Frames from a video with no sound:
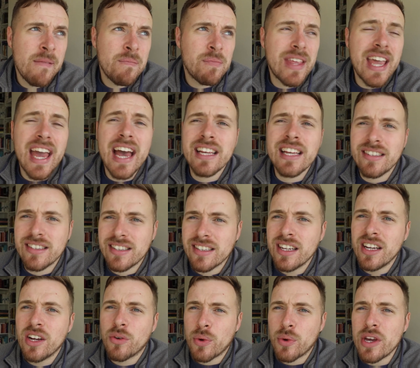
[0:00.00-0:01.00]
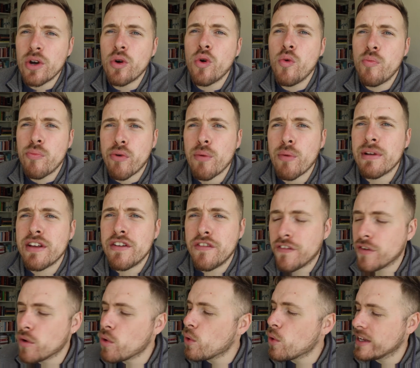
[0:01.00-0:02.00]
yes, we all probably
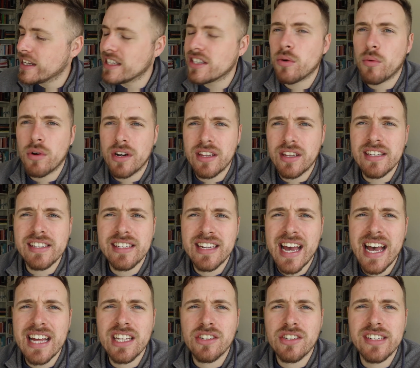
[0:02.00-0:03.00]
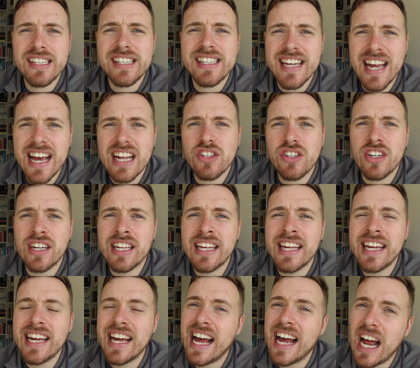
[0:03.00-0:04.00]
fall into one of these categories
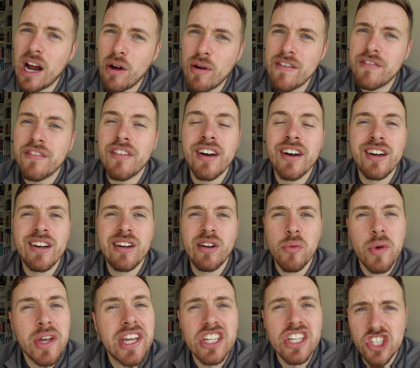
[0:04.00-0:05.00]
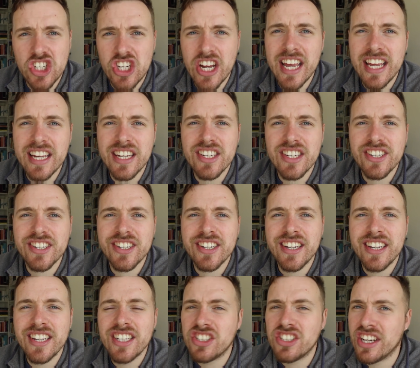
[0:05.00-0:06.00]
naturally. However, we can change.
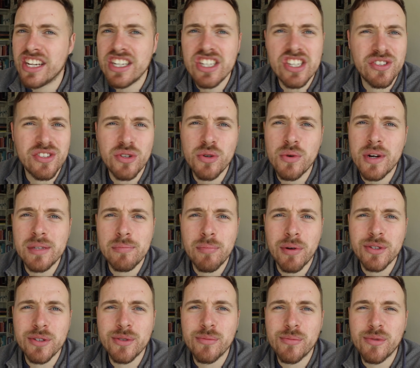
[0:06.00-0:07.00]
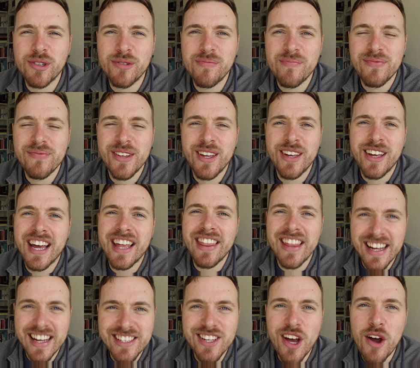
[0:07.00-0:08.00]
Change is always possible. And
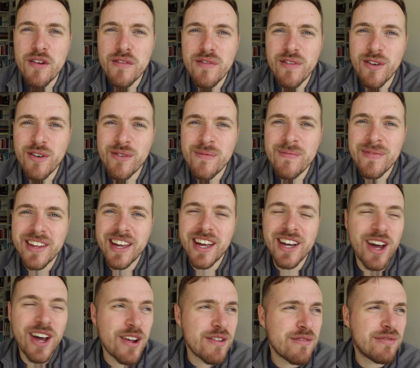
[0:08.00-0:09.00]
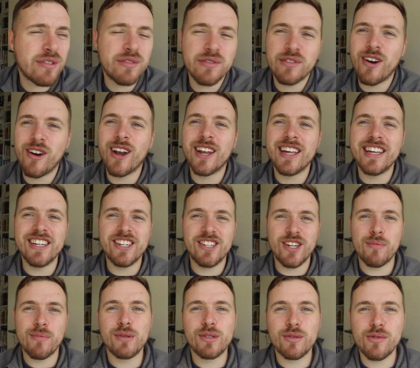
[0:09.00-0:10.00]
that's hopeful, and hopeful for our
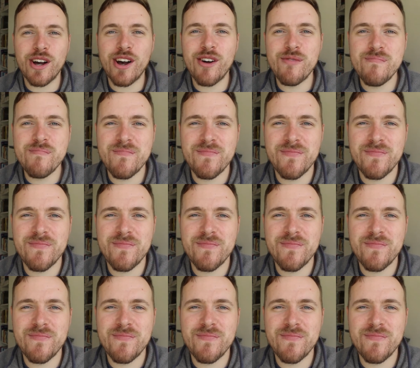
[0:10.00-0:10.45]
leadership as well.